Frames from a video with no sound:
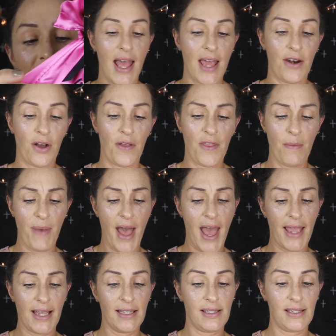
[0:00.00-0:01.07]
And on the
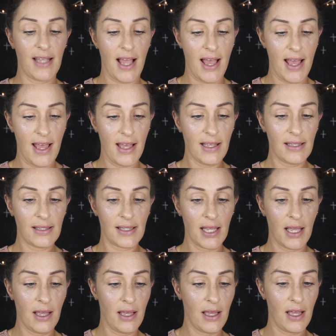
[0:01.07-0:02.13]
bag it says,
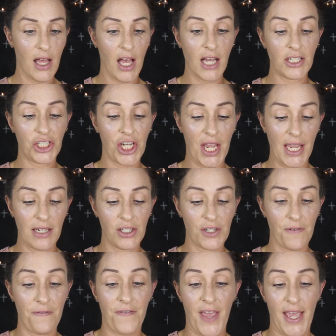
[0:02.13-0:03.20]
a change
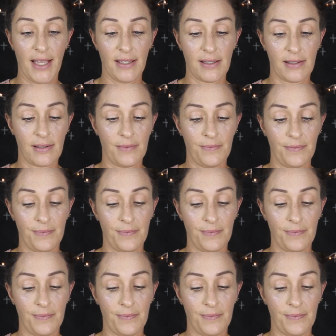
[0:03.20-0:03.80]
of face.